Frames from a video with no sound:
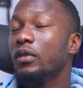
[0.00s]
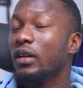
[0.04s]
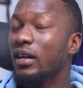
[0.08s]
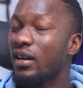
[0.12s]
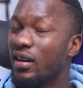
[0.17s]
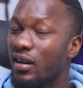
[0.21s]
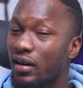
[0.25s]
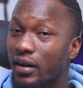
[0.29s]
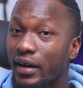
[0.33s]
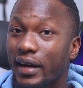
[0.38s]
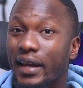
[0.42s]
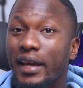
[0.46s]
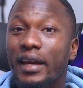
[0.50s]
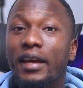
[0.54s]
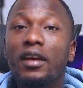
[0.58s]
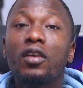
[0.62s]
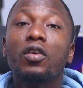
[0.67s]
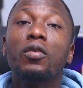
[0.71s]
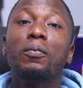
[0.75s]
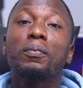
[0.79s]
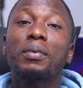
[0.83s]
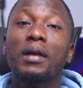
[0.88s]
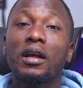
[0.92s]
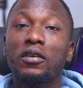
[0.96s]
Gray,
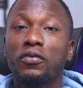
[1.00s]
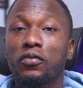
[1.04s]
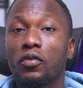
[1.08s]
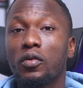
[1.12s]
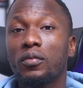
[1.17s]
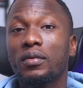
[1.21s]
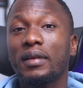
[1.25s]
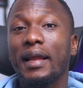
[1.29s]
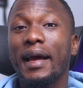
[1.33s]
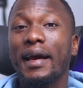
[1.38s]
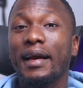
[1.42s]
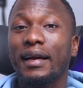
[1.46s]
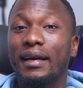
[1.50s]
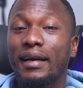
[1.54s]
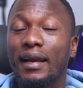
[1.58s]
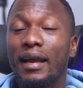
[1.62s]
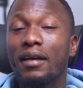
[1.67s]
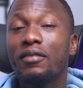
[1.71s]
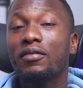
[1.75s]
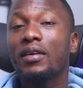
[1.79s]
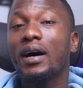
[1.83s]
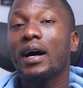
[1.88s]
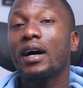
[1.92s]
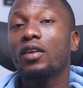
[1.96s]
on platforms like
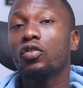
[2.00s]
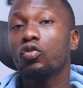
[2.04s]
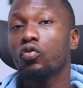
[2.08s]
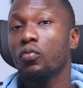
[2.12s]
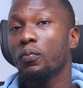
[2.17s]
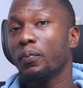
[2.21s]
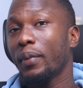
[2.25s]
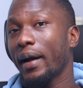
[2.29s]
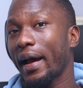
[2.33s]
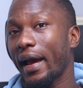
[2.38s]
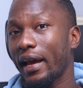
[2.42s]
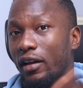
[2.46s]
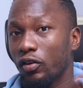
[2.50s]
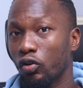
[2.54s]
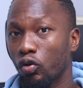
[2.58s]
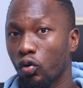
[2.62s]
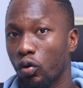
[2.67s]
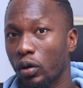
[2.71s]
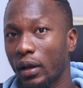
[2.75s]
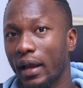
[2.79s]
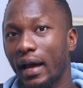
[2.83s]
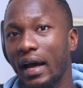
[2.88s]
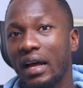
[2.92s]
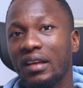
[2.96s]
Clever to buy
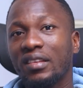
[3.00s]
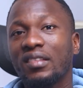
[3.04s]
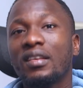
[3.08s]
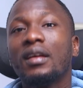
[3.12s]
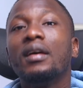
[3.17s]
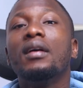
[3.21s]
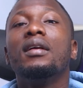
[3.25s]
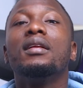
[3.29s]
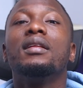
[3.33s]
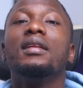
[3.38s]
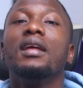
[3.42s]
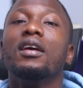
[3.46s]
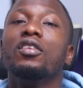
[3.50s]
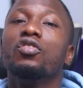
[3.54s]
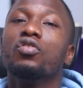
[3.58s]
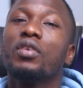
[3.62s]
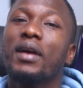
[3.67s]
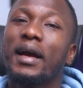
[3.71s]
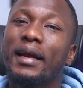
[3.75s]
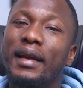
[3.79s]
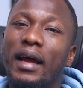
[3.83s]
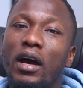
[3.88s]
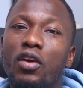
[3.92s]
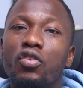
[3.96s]
dollars. Then you
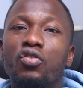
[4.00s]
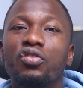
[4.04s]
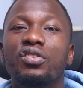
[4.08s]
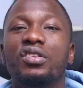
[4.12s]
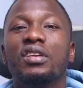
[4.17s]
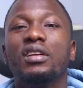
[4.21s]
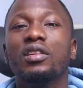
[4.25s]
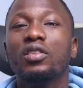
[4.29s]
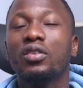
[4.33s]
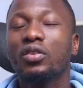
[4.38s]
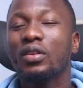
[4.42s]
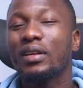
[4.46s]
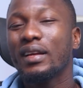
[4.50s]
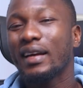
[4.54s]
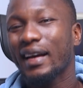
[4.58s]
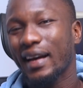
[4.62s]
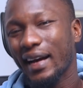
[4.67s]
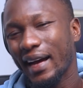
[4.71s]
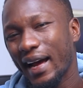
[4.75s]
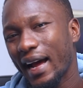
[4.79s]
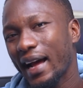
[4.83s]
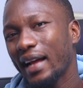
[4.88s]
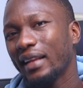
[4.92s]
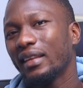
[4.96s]
can now use the
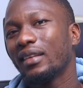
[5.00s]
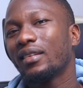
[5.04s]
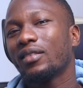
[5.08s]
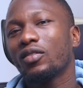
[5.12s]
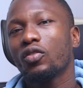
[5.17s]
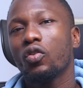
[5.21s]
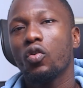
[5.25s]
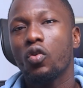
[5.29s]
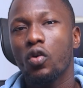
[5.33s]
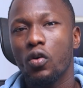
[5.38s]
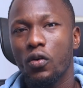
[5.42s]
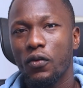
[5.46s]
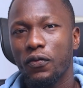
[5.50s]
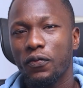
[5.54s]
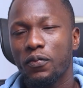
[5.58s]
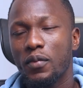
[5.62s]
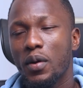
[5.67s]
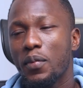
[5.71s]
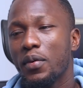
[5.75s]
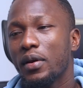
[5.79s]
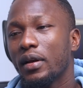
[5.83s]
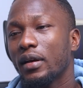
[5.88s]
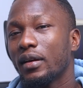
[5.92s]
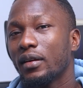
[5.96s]
cards of
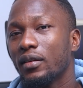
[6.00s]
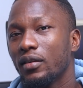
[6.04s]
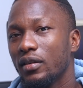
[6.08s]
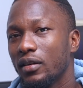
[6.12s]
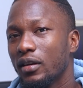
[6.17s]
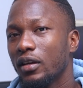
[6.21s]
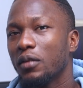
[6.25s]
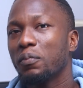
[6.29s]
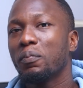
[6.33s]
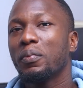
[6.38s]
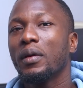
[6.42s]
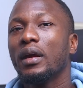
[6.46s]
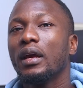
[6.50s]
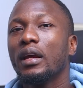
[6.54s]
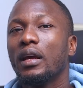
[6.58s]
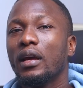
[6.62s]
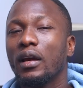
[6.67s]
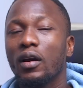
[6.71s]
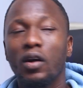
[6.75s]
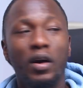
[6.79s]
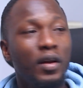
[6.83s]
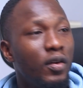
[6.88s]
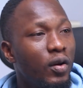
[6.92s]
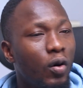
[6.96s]
maybe
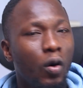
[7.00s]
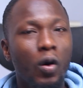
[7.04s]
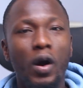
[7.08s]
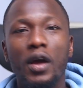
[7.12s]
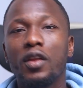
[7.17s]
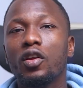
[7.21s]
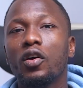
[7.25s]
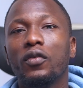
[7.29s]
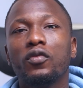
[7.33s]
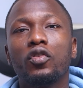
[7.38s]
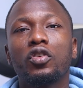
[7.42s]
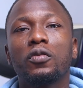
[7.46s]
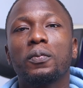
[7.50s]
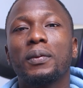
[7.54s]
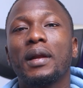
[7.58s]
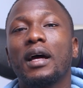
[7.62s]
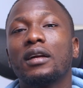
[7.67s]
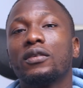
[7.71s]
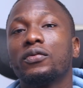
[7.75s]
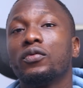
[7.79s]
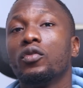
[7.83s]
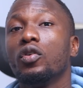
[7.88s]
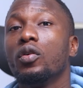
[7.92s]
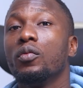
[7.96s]
GigPay or any of those
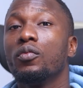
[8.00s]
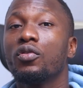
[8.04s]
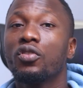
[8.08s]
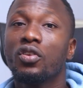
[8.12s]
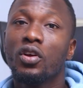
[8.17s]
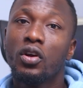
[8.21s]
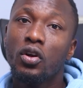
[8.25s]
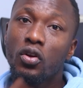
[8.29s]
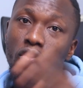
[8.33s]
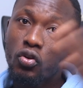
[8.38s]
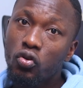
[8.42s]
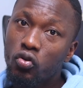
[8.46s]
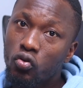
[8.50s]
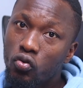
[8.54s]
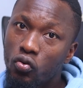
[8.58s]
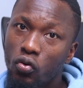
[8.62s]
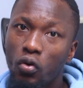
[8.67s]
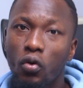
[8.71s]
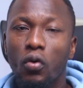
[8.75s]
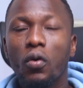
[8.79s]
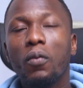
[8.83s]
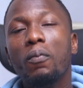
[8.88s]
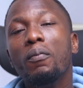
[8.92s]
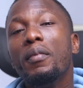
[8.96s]
platforms
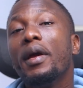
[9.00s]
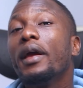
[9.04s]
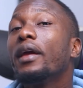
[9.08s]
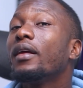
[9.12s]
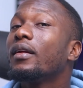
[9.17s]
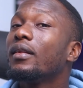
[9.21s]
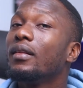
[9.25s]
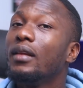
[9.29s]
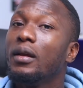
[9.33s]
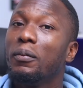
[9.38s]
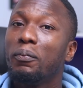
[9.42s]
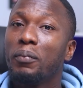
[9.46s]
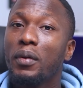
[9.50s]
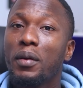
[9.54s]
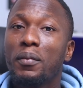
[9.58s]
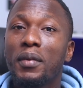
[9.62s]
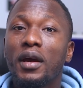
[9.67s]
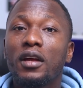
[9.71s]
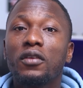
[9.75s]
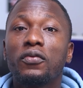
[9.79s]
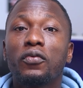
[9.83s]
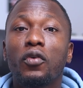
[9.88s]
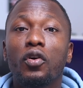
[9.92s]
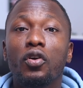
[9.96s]
to make the
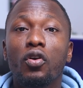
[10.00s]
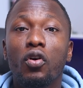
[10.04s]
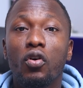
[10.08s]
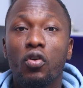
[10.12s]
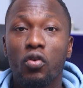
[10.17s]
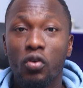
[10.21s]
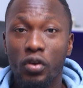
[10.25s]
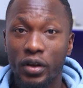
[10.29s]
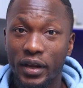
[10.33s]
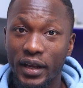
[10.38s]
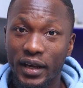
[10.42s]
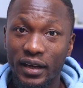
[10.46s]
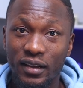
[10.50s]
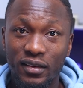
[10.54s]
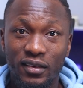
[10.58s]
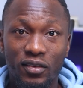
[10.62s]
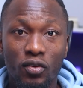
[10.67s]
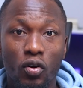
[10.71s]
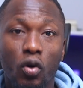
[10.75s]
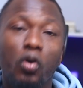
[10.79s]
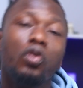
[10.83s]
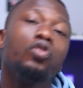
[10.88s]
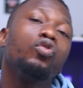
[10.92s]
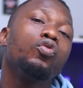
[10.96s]
payment for your
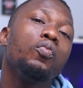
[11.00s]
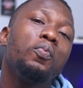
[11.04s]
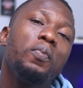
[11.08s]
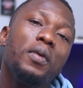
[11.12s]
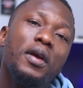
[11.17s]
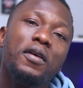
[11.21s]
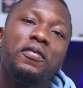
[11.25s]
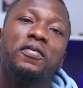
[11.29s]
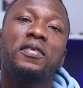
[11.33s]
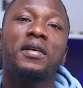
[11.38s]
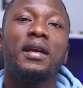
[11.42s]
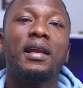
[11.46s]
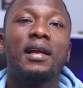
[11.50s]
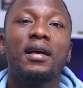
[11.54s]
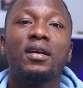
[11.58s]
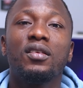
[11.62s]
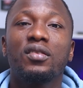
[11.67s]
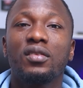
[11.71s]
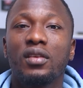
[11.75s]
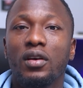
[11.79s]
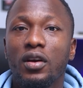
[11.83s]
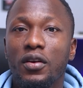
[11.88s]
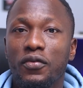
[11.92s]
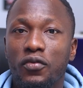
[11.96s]
connect, or to pay
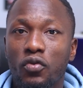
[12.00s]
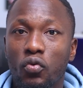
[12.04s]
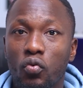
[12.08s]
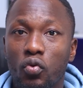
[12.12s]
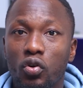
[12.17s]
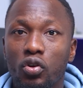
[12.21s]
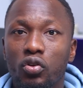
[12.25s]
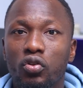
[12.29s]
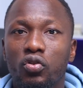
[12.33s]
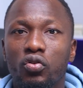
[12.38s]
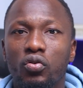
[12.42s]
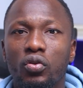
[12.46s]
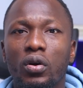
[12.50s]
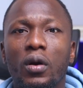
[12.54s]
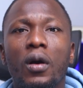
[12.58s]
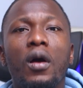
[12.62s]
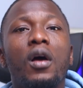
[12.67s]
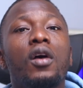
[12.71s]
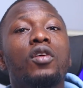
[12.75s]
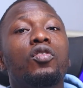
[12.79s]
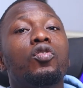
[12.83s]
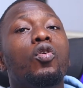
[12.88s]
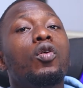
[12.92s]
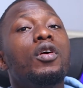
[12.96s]
freelancer if you want to.
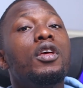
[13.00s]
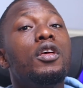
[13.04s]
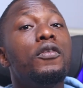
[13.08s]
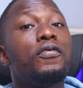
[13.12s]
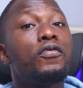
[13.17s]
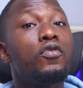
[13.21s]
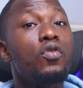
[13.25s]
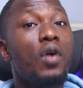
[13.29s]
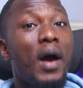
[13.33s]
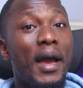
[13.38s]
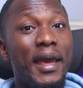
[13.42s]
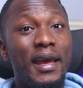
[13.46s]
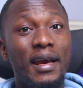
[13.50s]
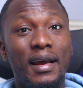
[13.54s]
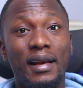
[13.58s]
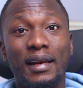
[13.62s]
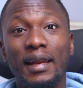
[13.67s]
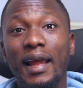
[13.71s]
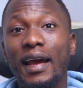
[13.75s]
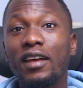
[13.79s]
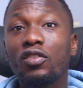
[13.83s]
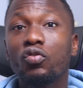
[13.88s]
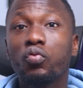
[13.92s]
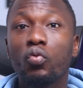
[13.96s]
So if you are a
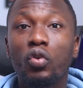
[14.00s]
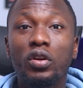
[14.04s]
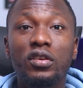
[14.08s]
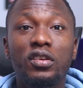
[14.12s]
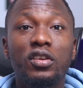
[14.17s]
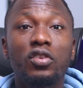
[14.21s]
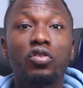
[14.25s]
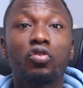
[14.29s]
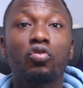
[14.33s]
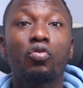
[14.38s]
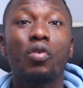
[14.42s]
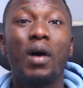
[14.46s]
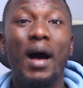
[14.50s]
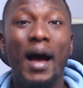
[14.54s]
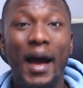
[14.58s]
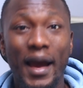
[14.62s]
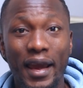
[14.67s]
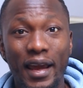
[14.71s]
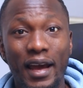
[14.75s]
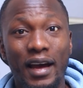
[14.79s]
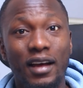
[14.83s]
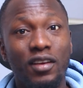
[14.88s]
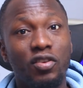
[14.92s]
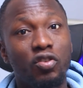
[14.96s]
client wanting to
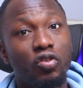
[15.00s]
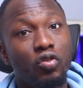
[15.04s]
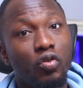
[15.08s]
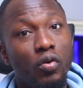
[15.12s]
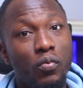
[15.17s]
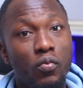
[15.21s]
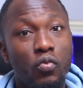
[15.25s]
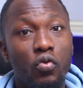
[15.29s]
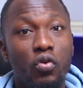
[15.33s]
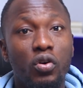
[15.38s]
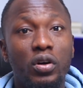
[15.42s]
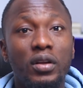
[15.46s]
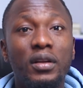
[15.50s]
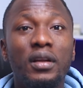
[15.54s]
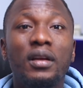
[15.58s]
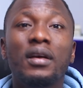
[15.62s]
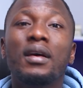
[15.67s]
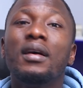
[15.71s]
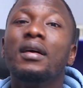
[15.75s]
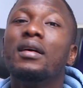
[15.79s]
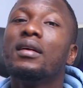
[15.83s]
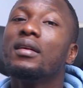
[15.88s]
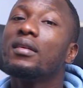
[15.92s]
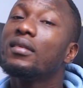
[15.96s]
hire someone,
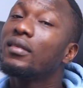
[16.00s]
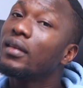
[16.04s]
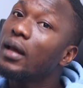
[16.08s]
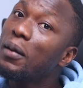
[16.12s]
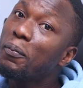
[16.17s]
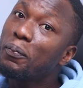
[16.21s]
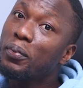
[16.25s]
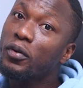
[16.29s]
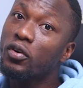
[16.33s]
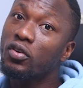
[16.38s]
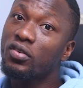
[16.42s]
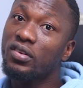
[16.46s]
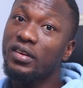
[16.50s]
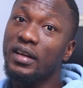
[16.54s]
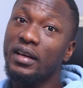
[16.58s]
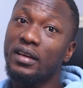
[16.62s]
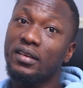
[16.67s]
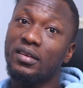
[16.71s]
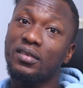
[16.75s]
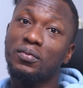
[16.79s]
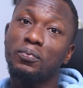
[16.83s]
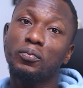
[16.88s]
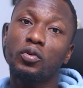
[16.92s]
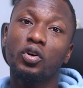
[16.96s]
same
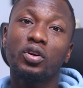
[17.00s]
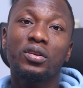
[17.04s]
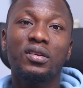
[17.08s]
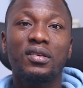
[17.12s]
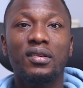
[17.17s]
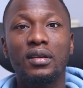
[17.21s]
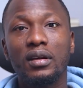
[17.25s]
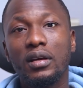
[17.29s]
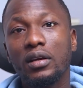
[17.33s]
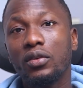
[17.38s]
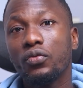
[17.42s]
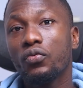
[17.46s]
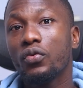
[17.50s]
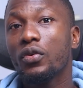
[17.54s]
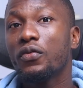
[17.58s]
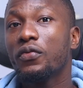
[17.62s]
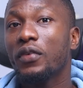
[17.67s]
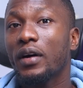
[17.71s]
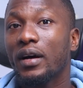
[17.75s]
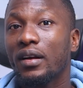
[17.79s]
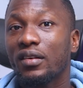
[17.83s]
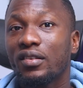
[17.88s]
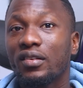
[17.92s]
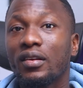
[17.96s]
process but in
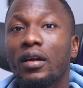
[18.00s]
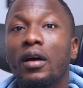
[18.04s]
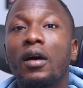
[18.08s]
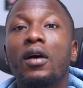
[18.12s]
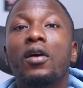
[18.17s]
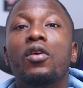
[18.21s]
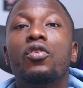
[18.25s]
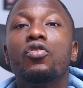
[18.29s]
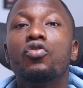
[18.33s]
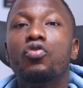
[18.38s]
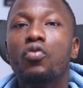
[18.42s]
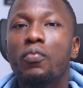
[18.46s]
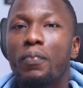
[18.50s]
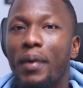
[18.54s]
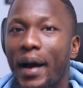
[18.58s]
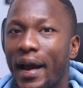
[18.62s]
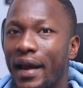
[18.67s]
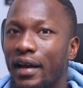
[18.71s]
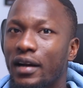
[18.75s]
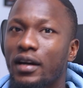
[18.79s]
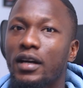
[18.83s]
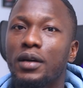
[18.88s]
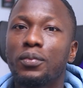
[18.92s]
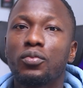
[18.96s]
reverse. You
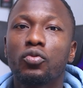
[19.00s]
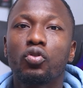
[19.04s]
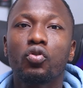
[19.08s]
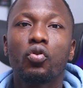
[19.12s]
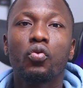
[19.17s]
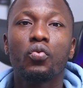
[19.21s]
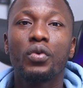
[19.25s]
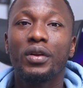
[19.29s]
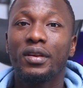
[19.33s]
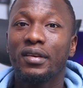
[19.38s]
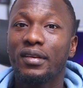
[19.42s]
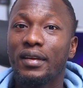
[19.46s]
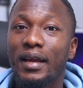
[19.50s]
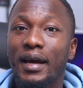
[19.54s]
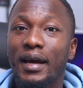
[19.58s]
buy crypto with